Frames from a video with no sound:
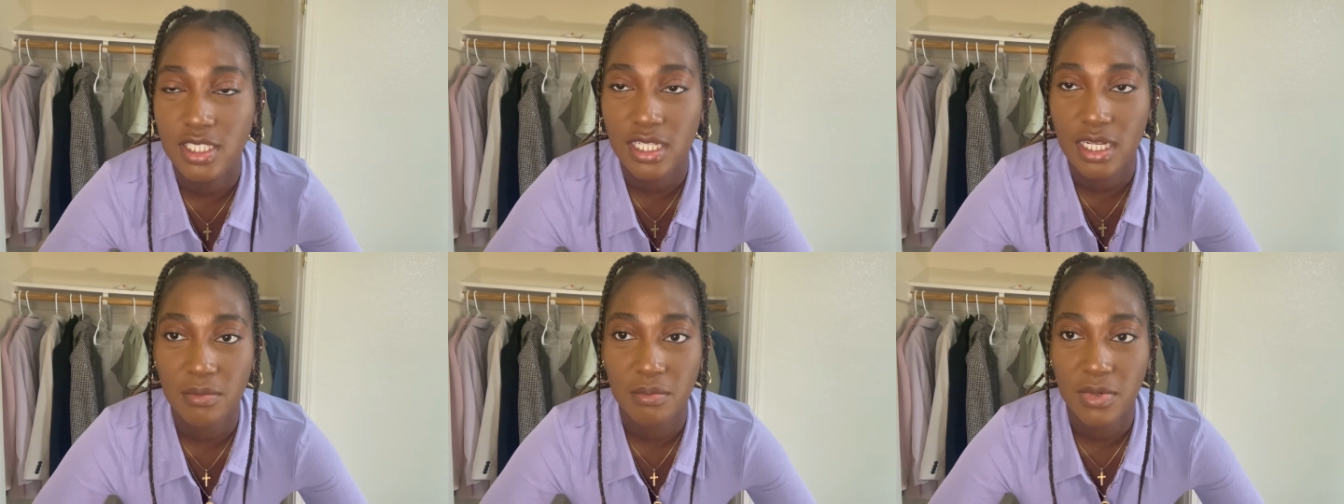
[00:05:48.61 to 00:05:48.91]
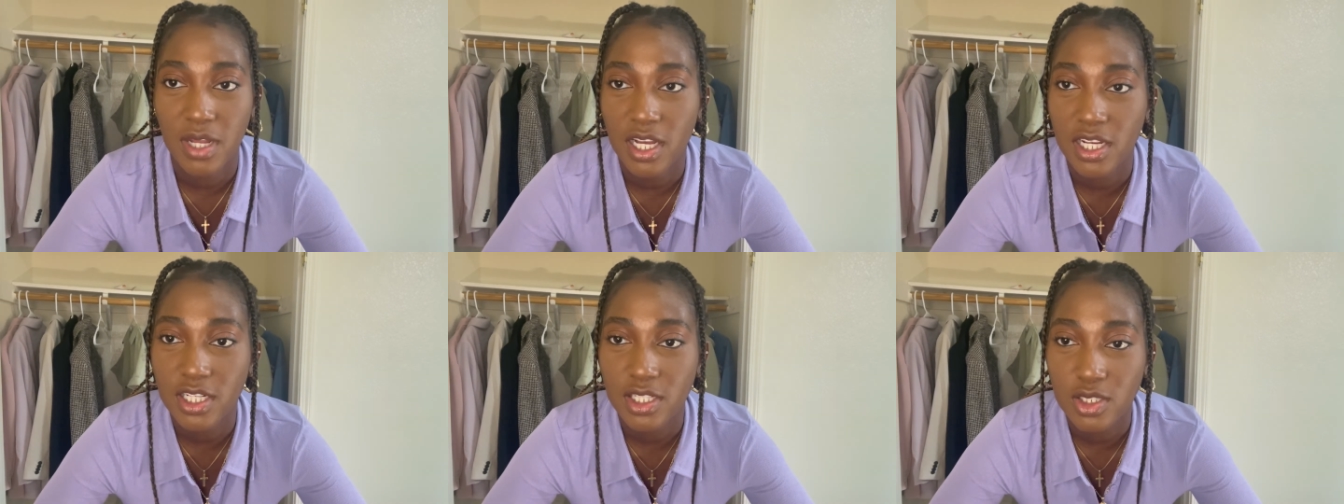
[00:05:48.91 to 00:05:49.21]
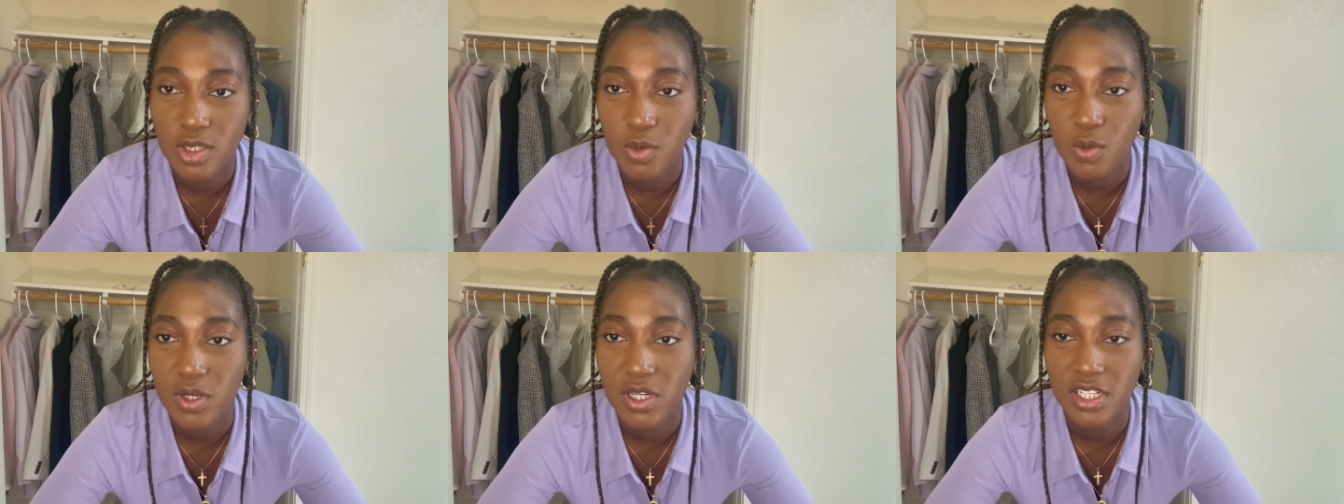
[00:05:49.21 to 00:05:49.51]
I'm not
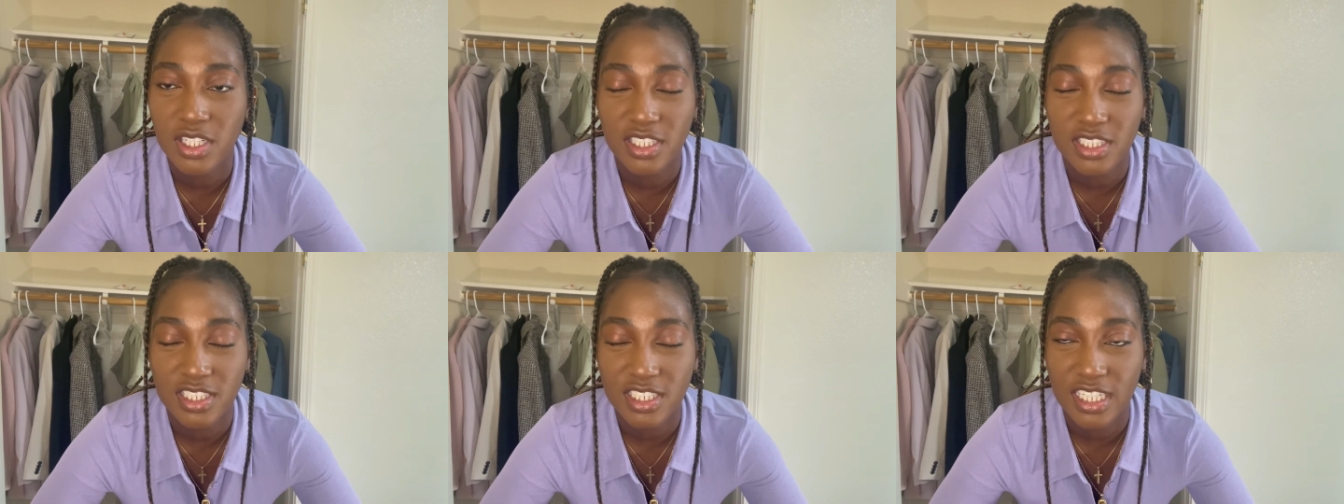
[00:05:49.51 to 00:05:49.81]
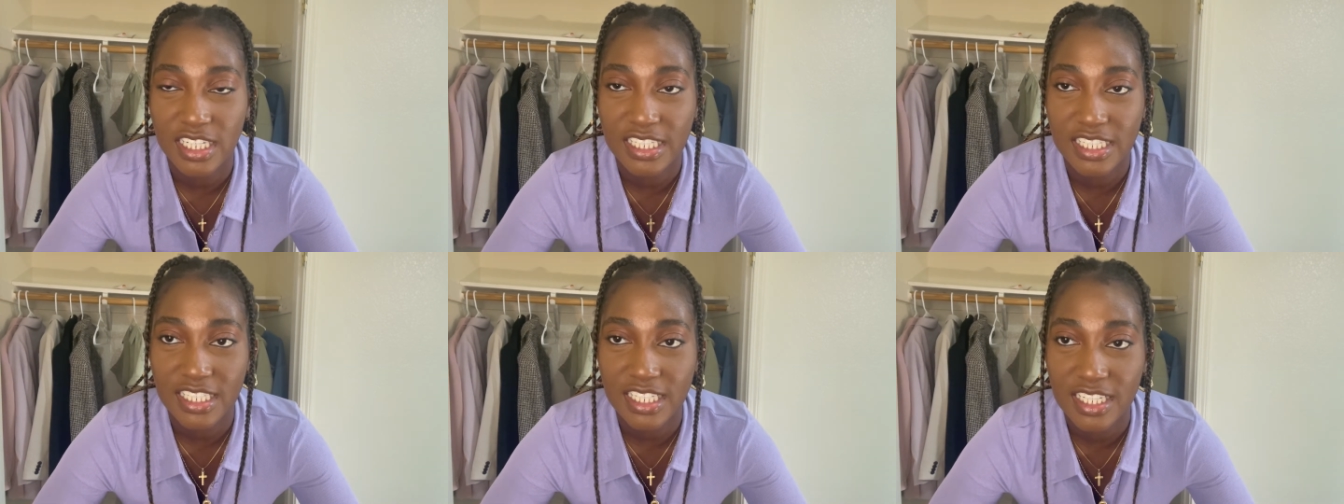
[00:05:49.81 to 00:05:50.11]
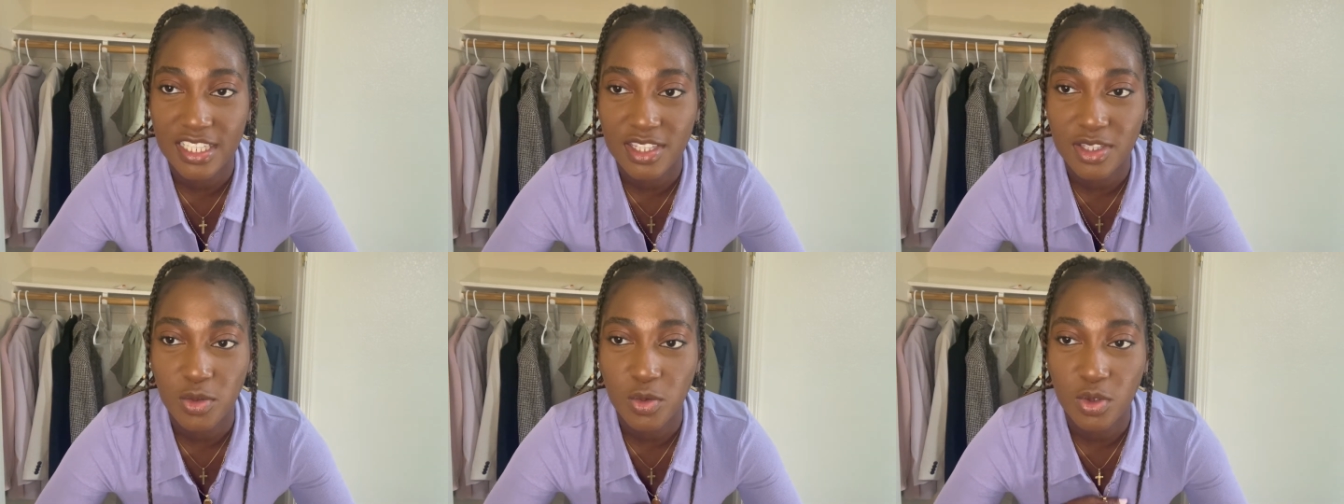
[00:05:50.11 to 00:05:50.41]
gonna wear it until I
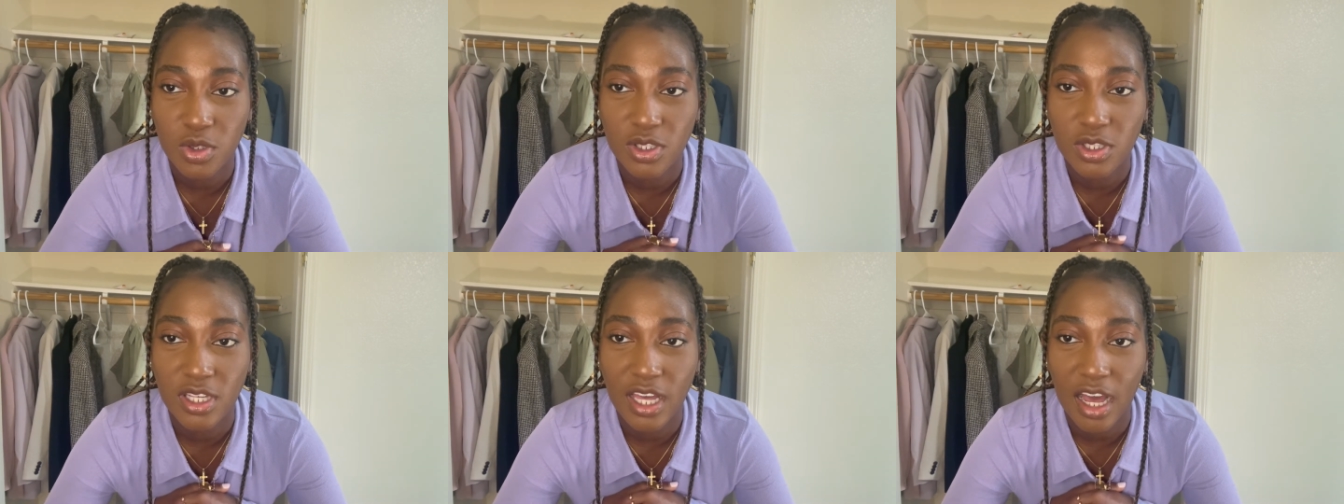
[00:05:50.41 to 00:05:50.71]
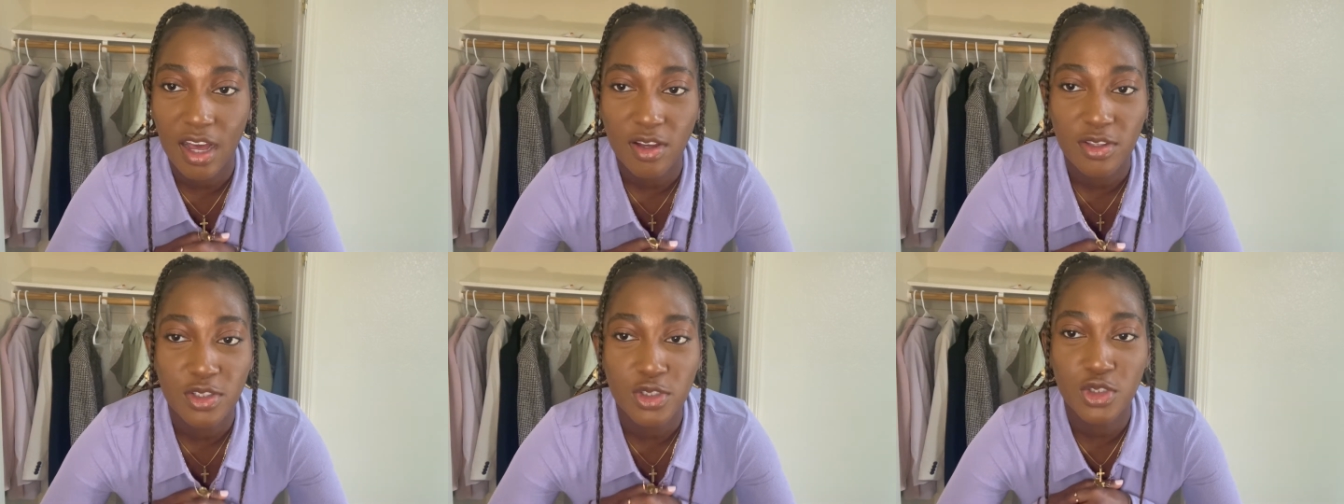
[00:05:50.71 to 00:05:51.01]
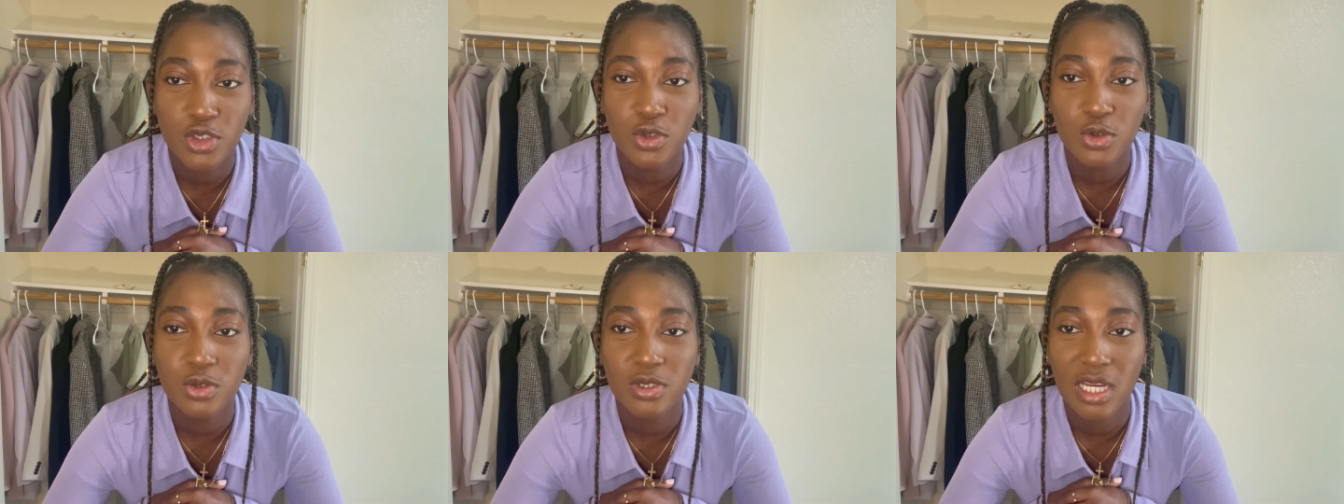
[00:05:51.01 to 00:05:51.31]
get the, out, the
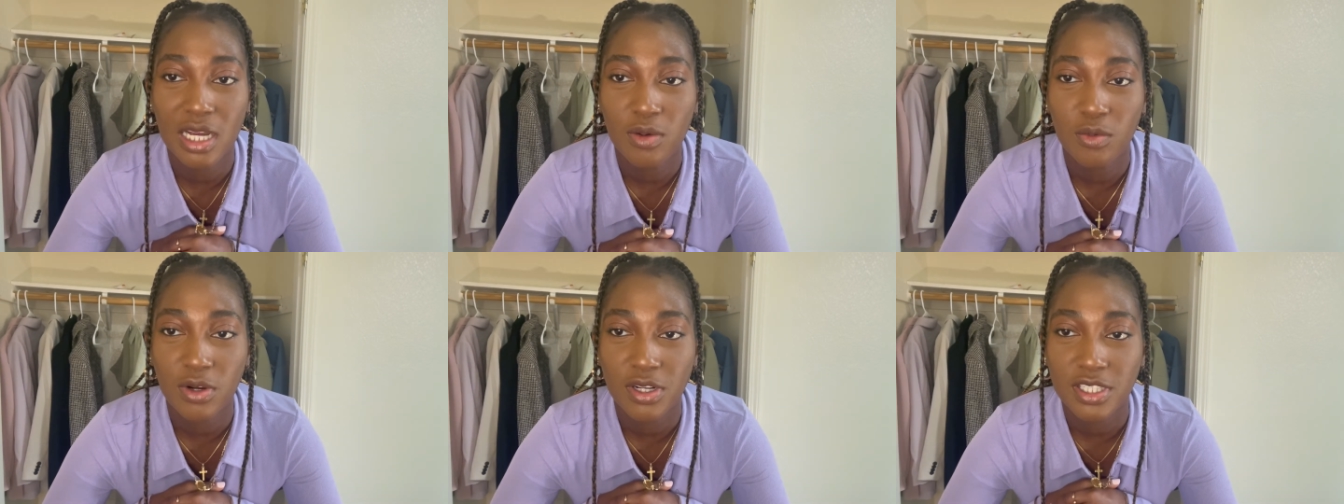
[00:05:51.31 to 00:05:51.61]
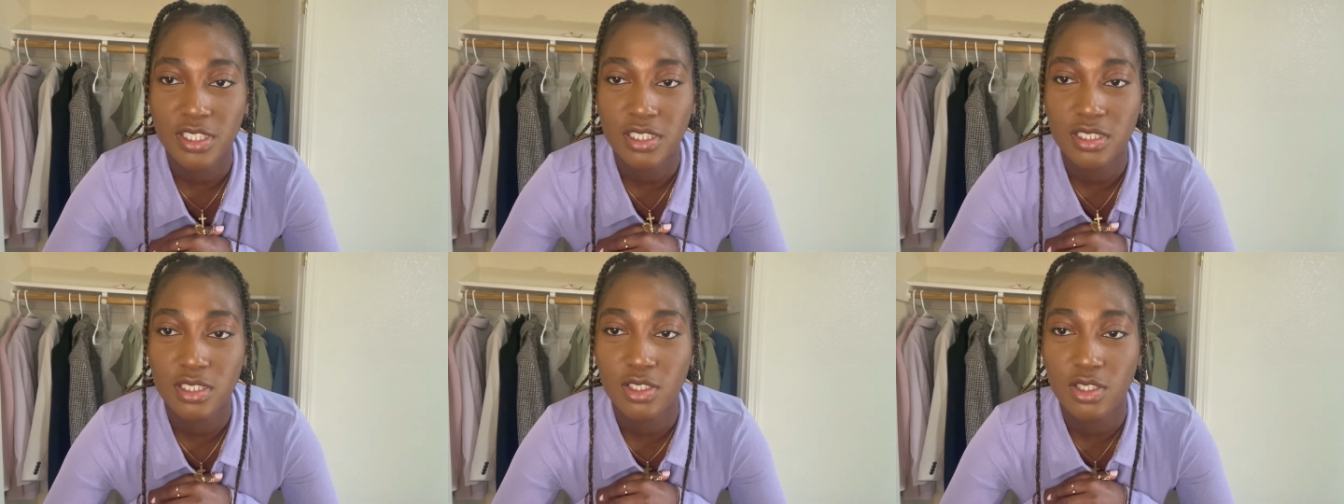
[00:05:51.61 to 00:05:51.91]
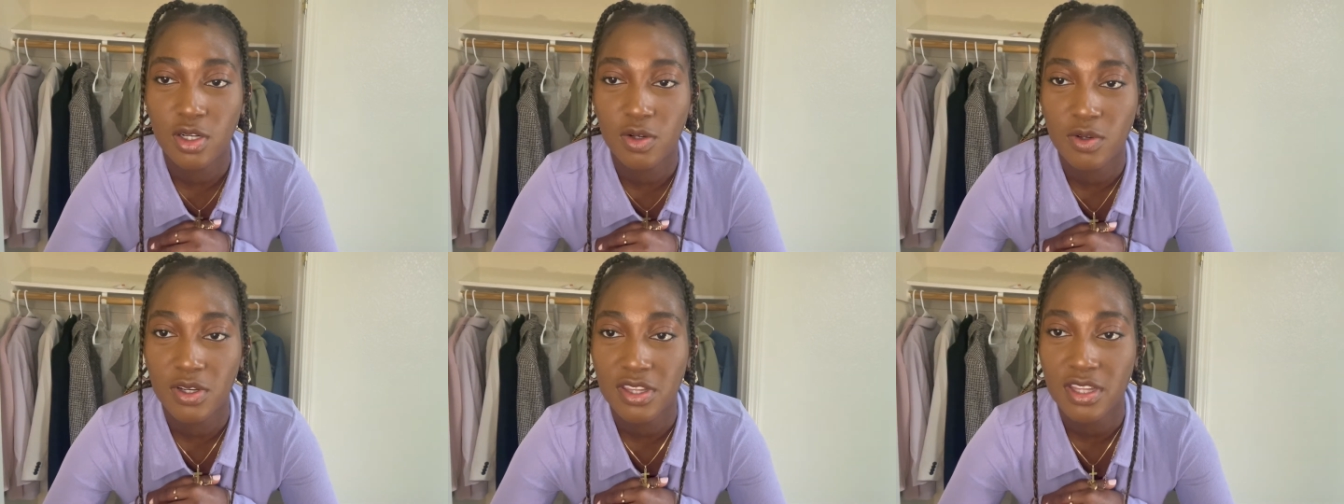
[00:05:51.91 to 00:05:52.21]
shoes I want it to go
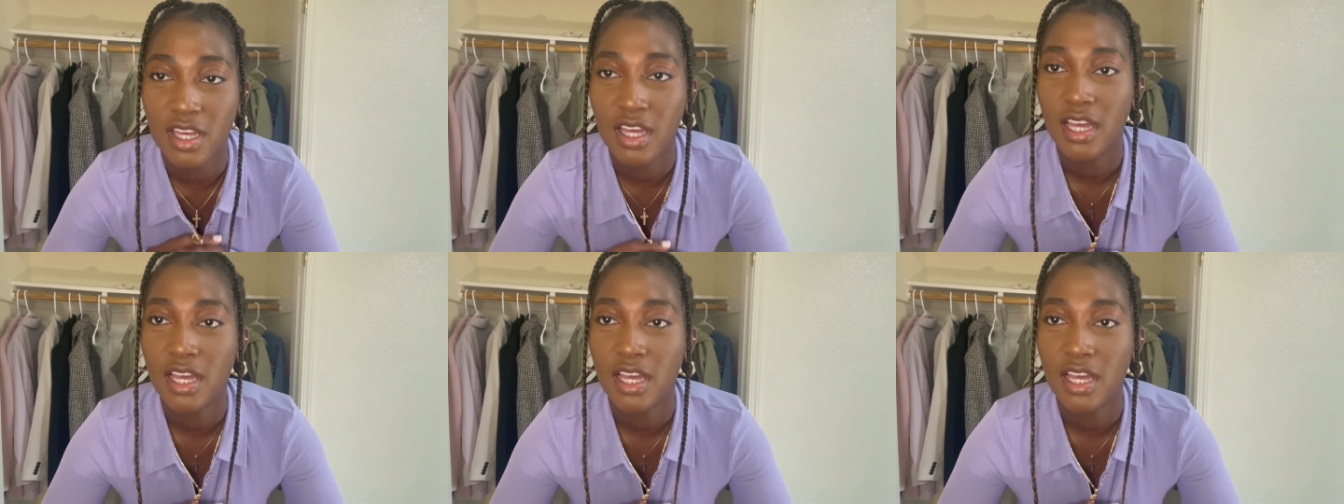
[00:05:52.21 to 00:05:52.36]
with.